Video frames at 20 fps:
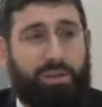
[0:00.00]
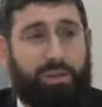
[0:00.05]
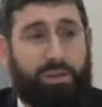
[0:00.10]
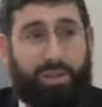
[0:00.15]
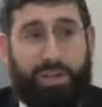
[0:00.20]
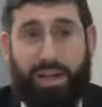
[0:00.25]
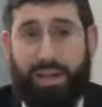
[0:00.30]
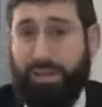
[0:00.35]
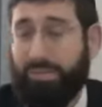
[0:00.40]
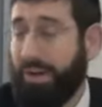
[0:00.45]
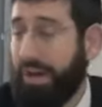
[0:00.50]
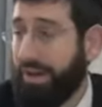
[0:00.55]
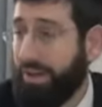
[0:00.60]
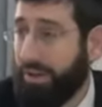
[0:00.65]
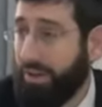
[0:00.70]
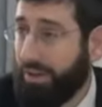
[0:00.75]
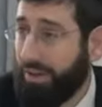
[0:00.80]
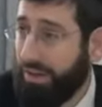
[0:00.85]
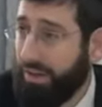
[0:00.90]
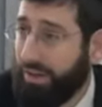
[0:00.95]
Could anybody
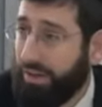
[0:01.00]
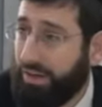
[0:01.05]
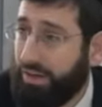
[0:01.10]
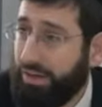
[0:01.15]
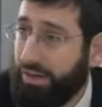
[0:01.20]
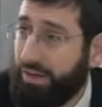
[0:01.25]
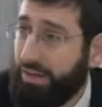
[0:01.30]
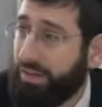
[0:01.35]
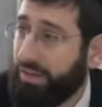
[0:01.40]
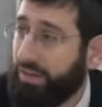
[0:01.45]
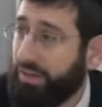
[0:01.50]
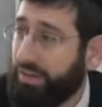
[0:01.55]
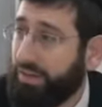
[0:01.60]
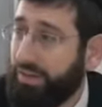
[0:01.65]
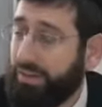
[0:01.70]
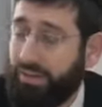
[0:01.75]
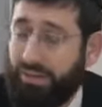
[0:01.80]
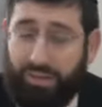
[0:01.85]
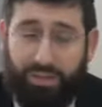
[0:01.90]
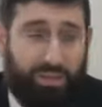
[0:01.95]
go there? No.
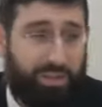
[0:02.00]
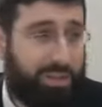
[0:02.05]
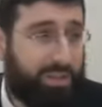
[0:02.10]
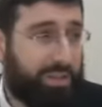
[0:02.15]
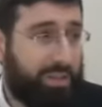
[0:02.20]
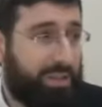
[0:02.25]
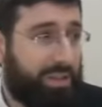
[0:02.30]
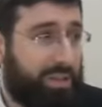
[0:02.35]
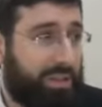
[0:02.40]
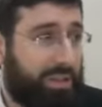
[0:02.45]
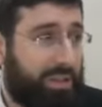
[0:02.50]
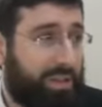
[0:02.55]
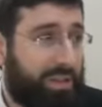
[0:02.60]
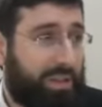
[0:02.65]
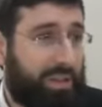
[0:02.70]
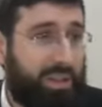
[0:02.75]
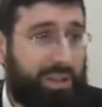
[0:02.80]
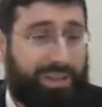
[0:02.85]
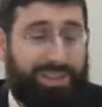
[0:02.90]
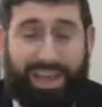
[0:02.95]

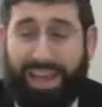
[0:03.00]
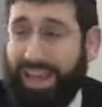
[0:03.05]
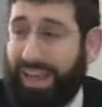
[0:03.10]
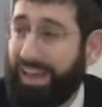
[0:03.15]
The